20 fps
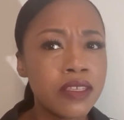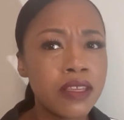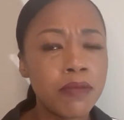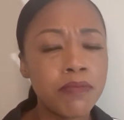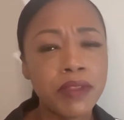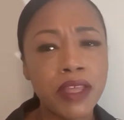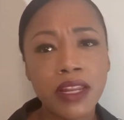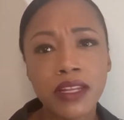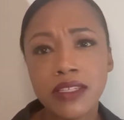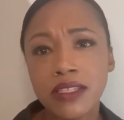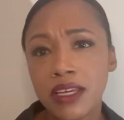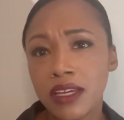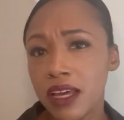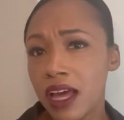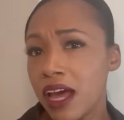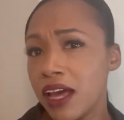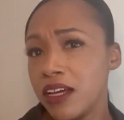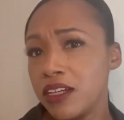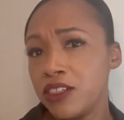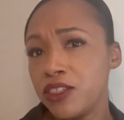I'm not a
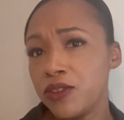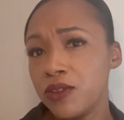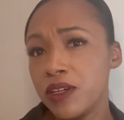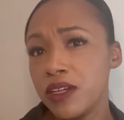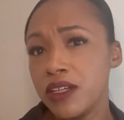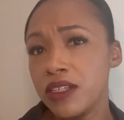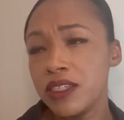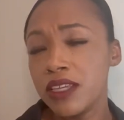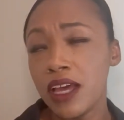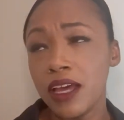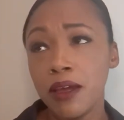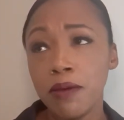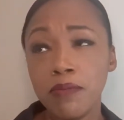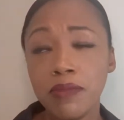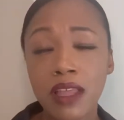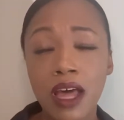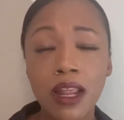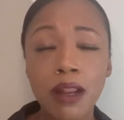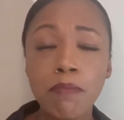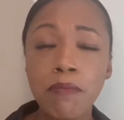psychiatrist. I am
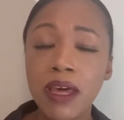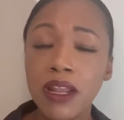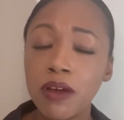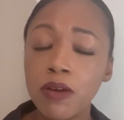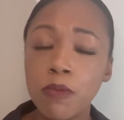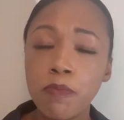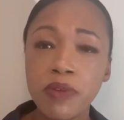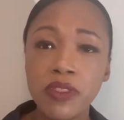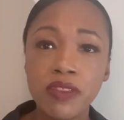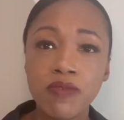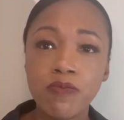not a medical